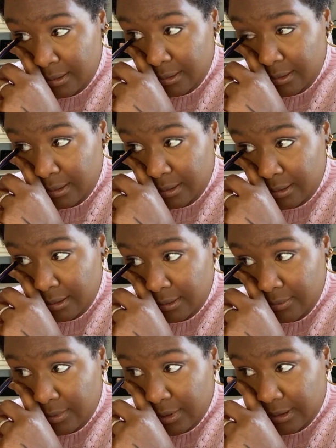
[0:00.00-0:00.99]
To get in this
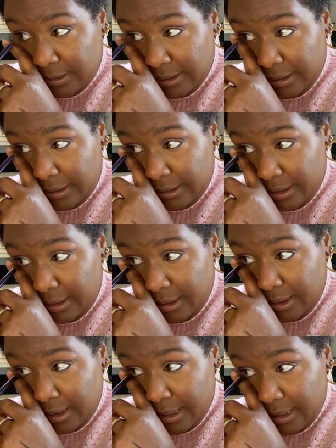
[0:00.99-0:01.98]
waterline.
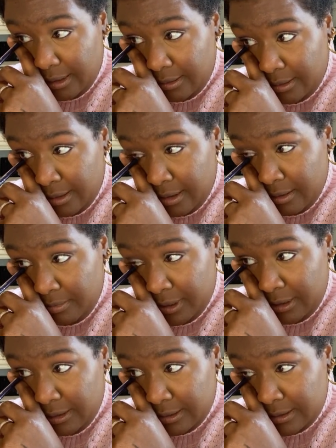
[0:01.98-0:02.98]
I don't know how
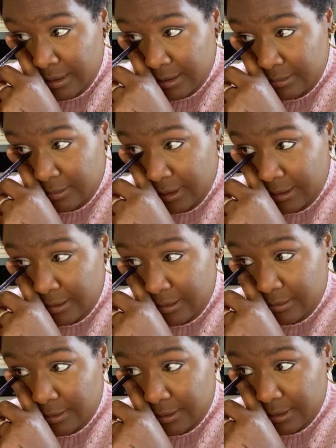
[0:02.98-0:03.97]
everybody else does it without
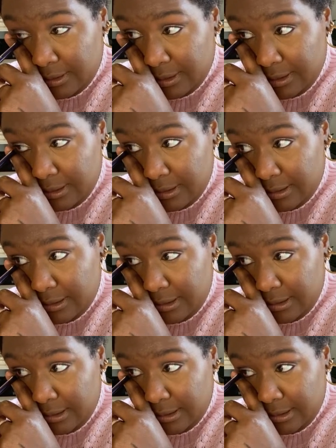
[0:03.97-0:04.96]
doing this because
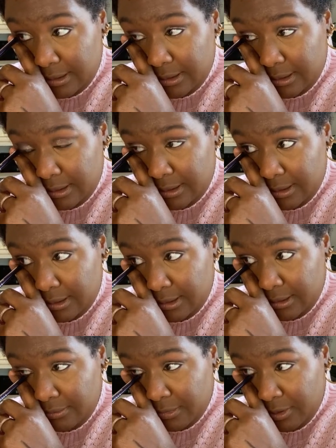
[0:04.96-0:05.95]

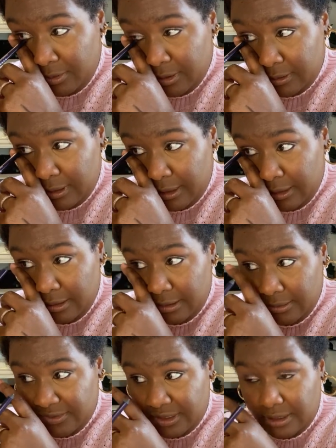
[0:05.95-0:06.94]
my waterline
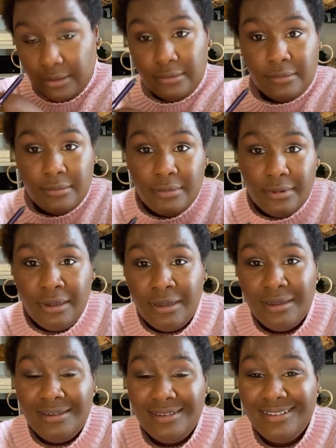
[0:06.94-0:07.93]
curves in.
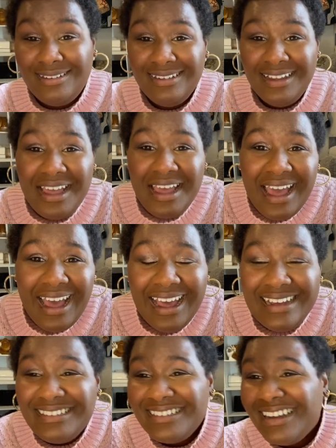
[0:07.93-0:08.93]

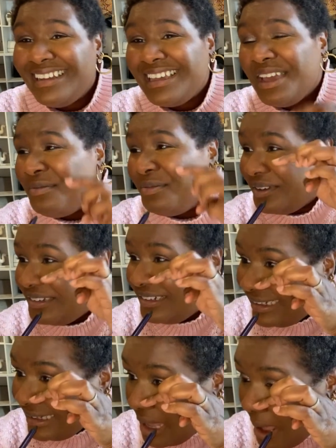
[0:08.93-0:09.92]
Hi,
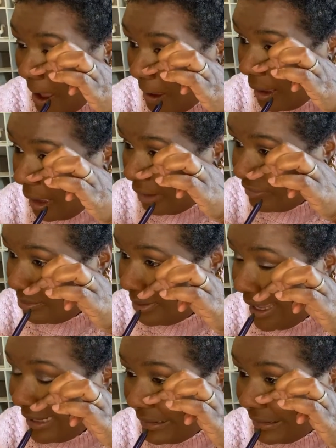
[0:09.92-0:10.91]
SeanKBeauty.
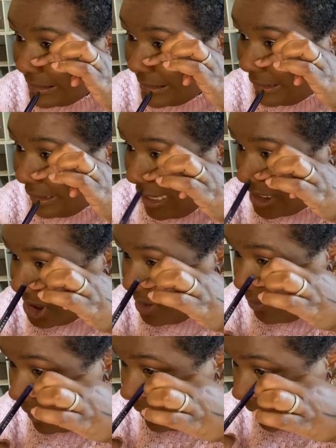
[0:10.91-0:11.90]
Everybody, it's the Lash
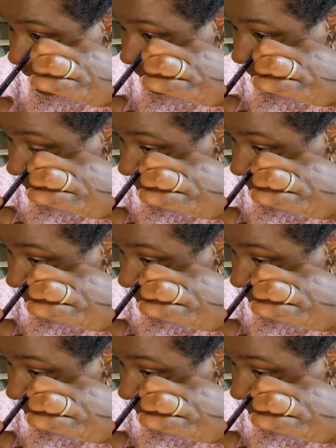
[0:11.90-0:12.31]
Queen.